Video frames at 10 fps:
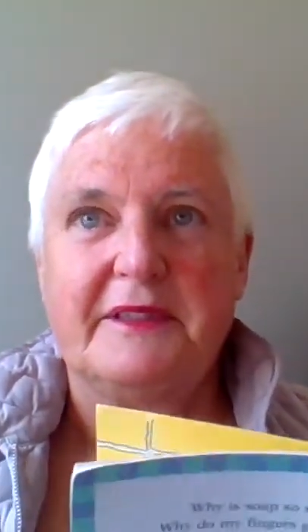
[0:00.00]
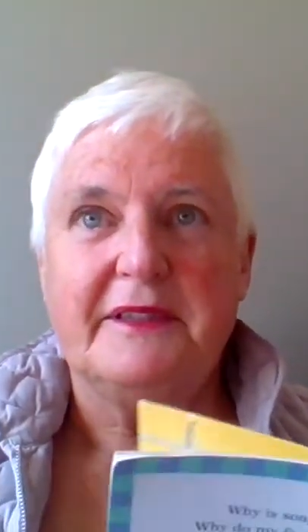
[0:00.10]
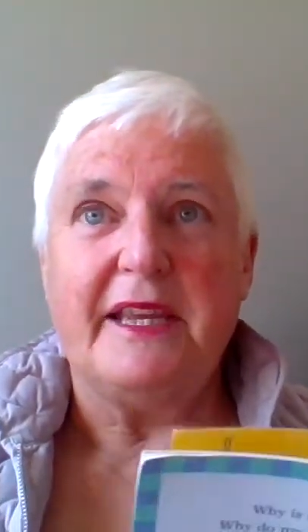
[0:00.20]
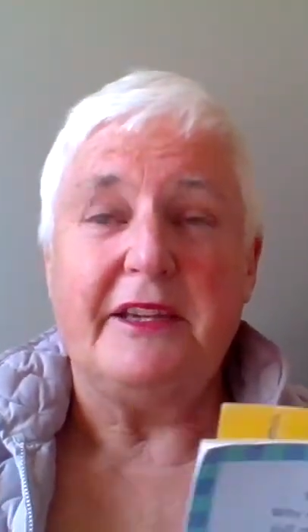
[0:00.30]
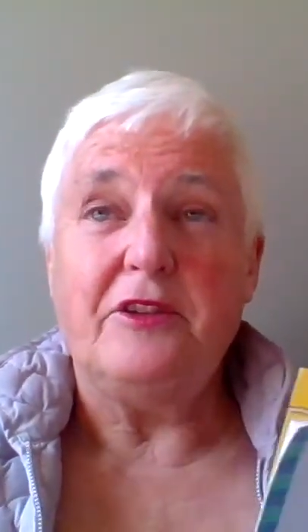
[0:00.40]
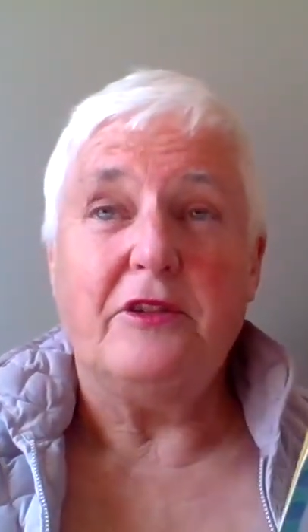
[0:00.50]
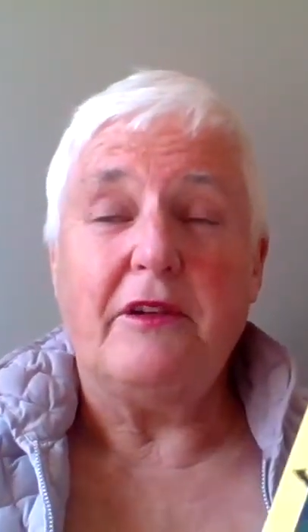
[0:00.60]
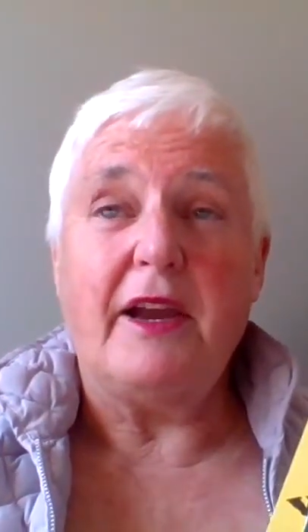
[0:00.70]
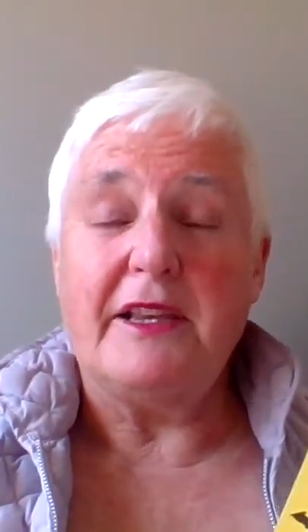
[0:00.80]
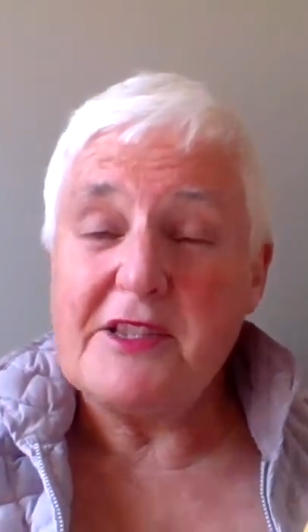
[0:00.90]
getting
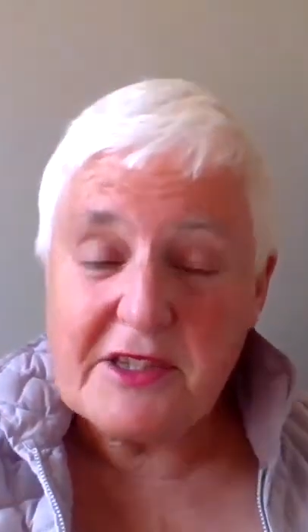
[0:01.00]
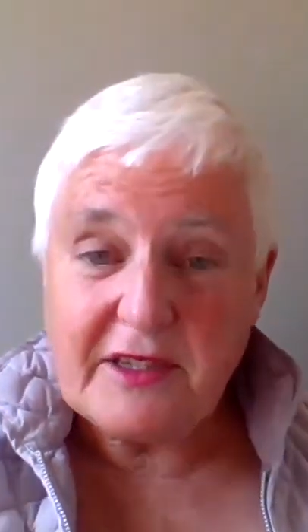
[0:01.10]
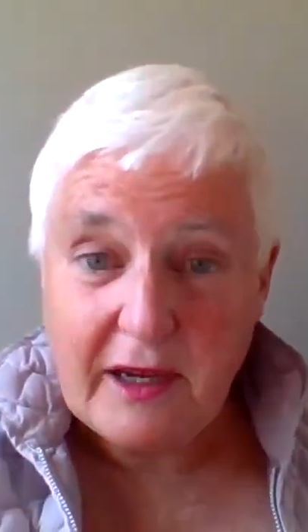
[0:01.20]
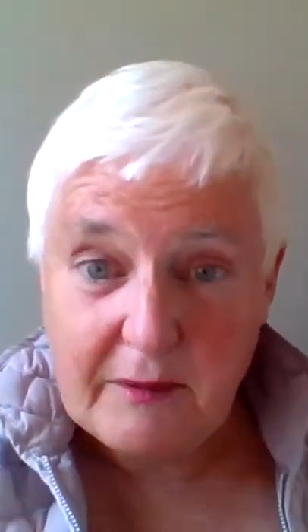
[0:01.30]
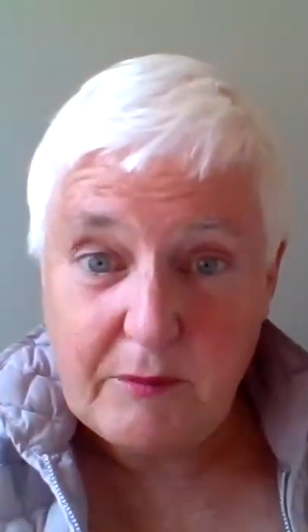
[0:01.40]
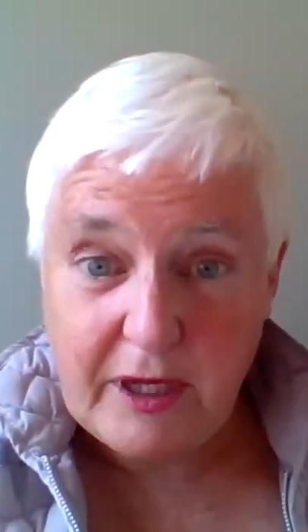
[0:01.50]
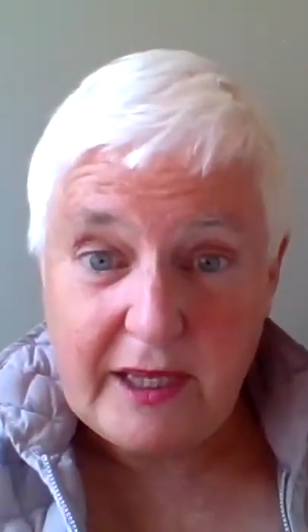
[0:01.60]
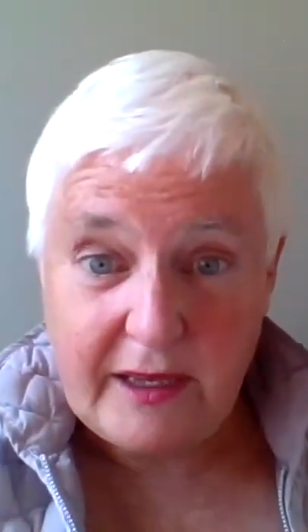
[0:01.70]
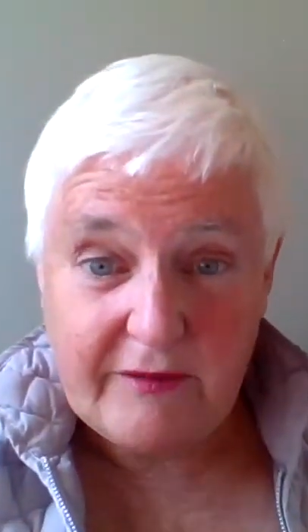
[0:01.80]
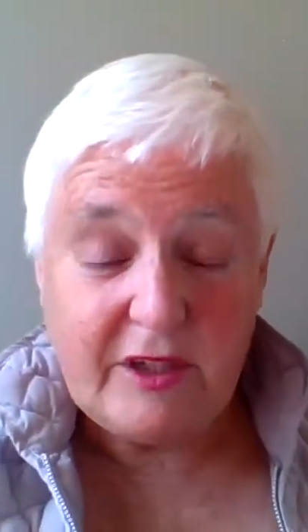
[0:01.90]
your eyes stung by
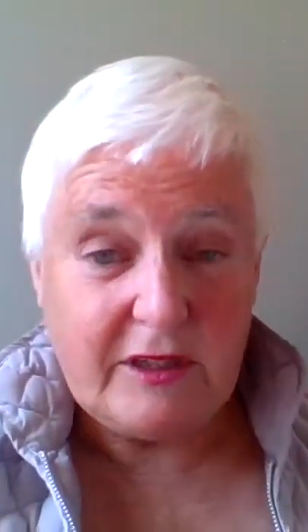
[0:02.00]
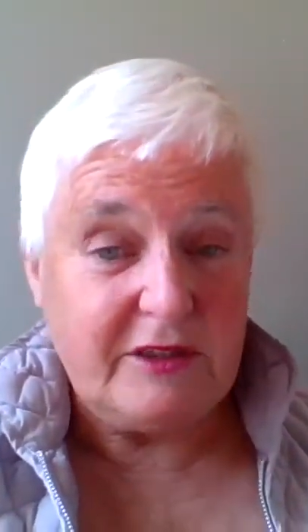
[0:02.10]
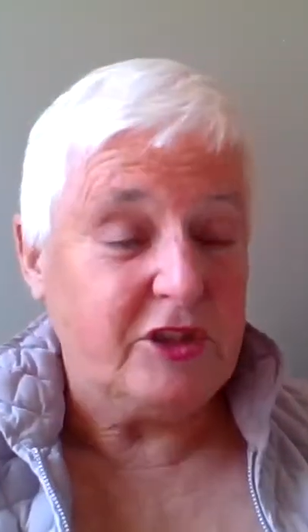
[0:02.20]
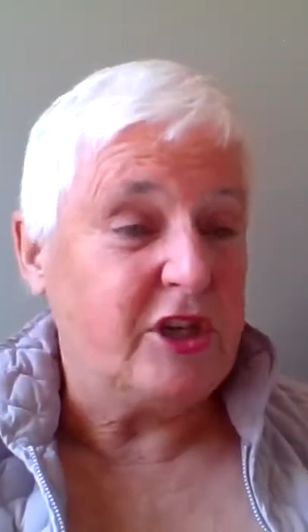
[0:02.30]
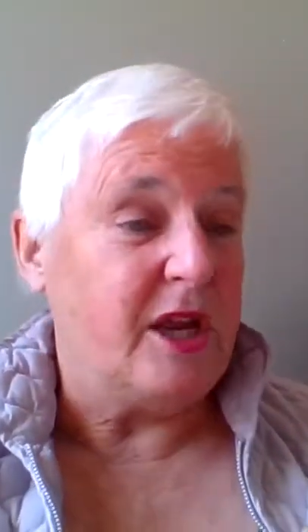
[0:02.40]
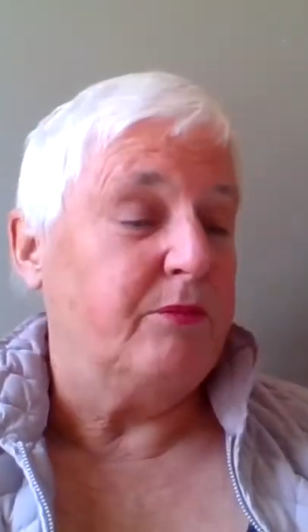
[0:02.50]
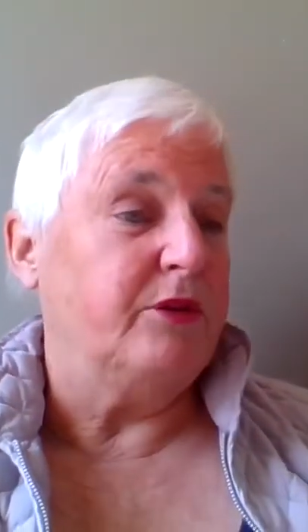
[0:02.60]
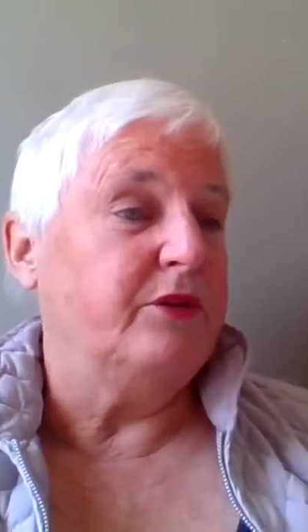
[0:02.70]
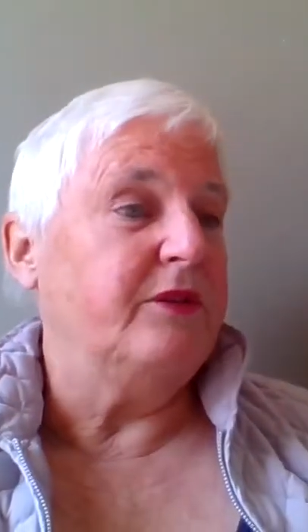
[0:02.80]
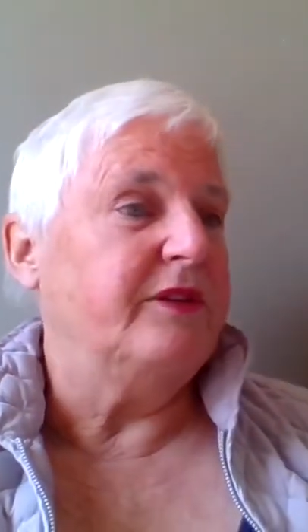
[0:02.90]
having a shampoo